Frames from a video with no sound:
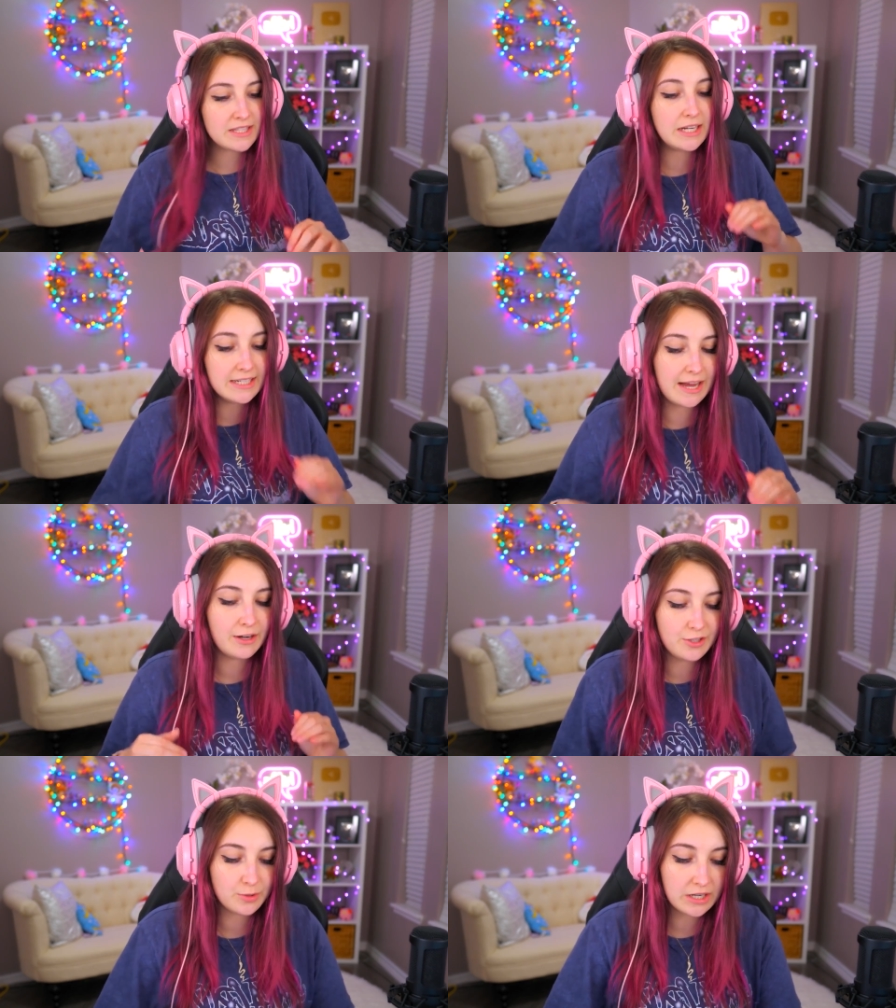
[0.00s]
sitting down
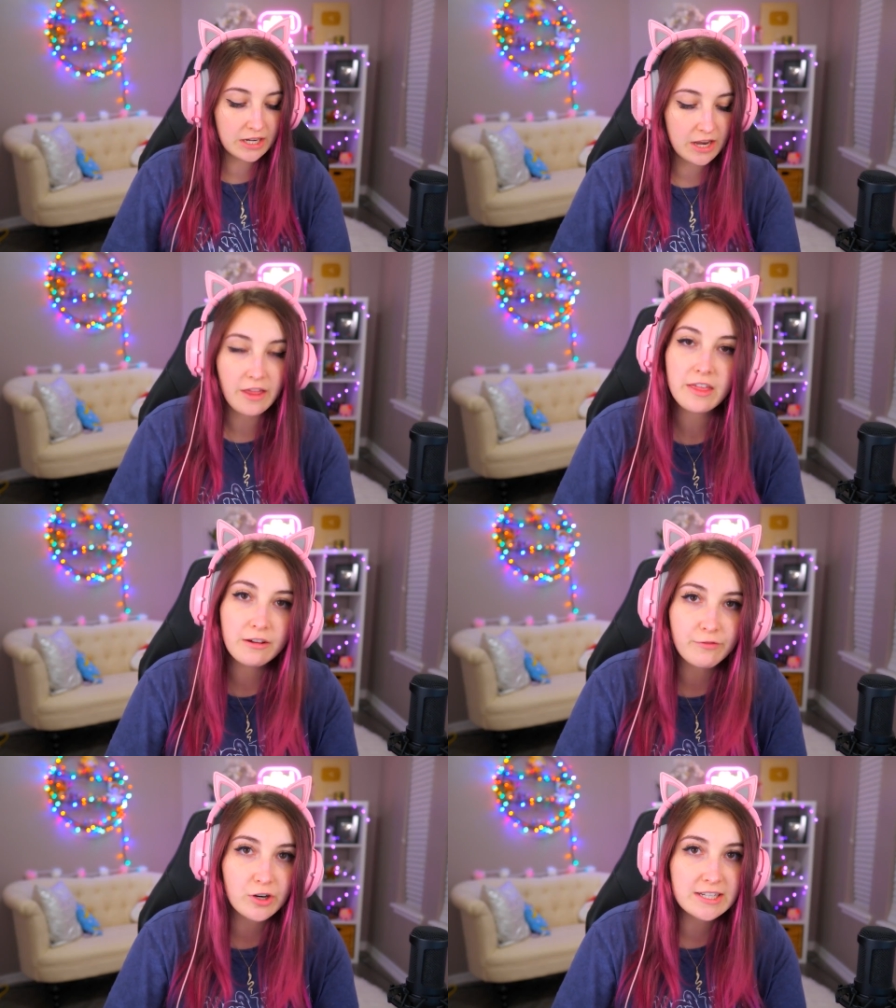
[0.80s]
and doing
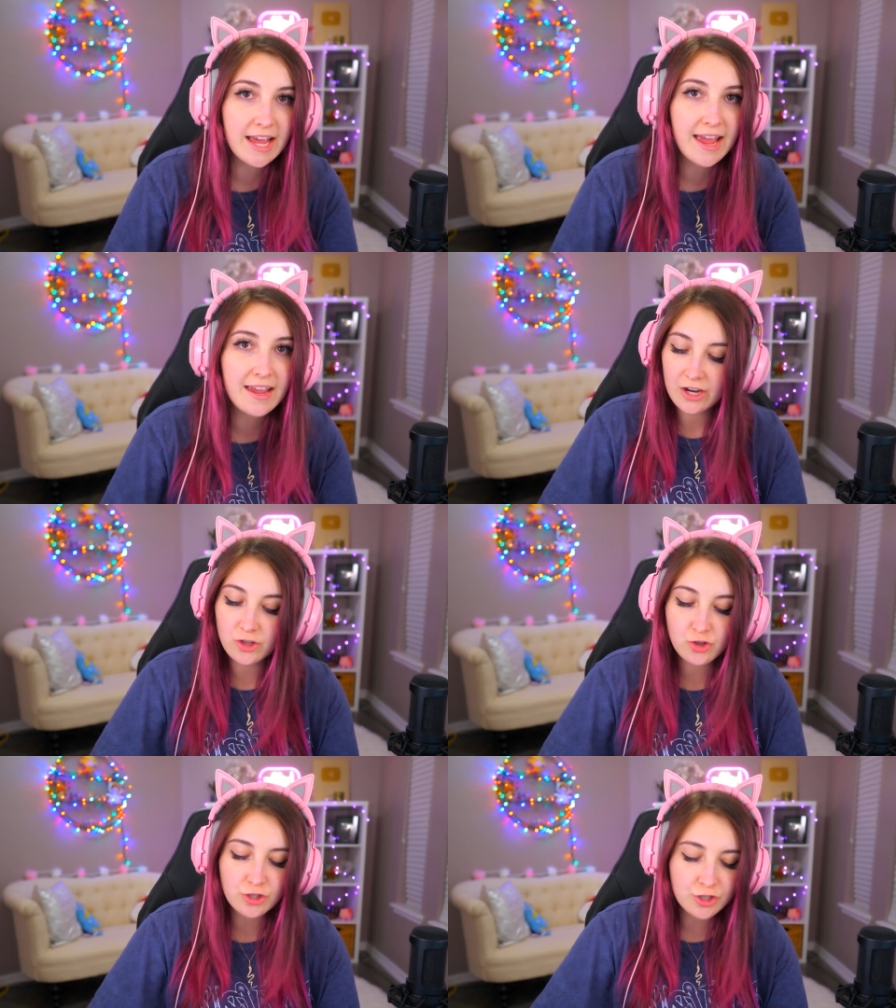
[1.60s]
nothing for a day
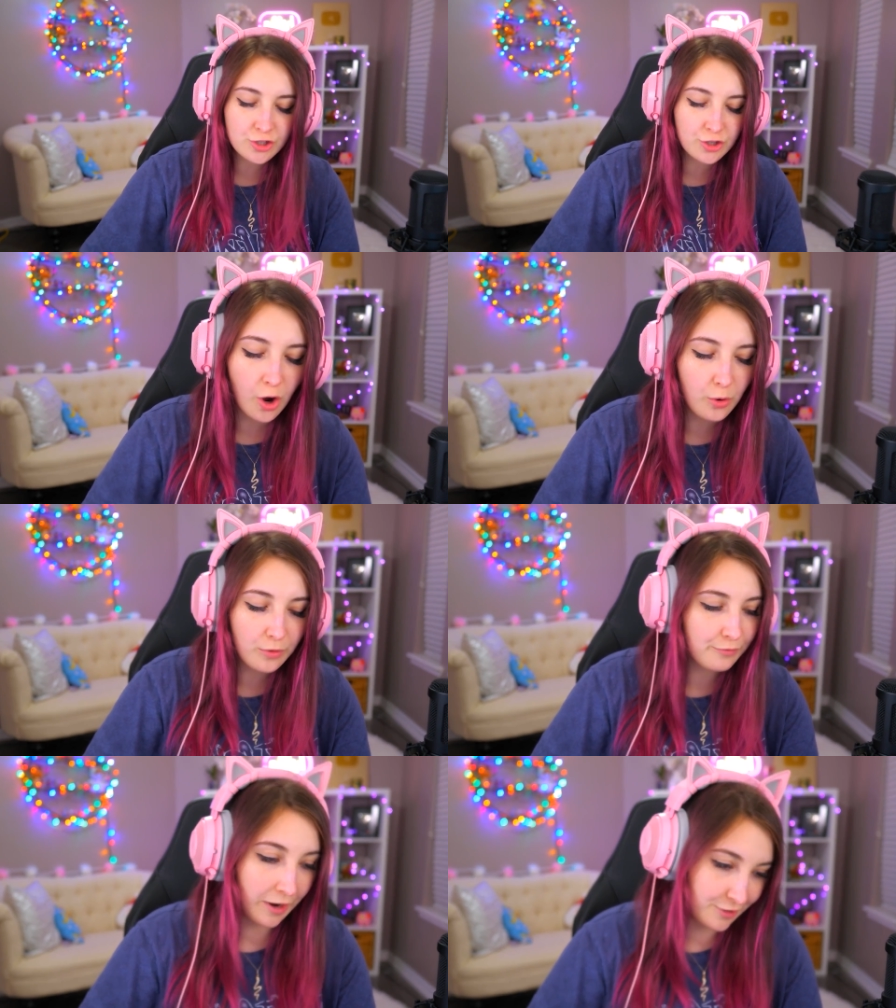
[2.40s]
is just so
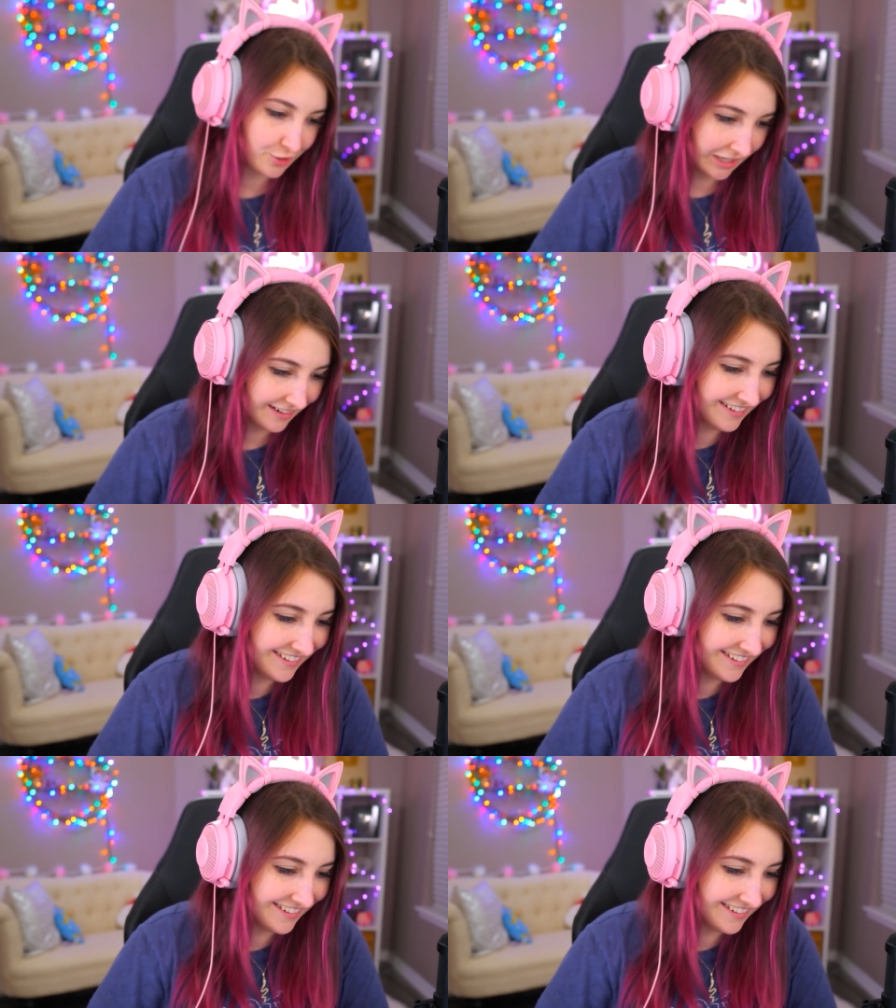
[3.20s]
refreshing.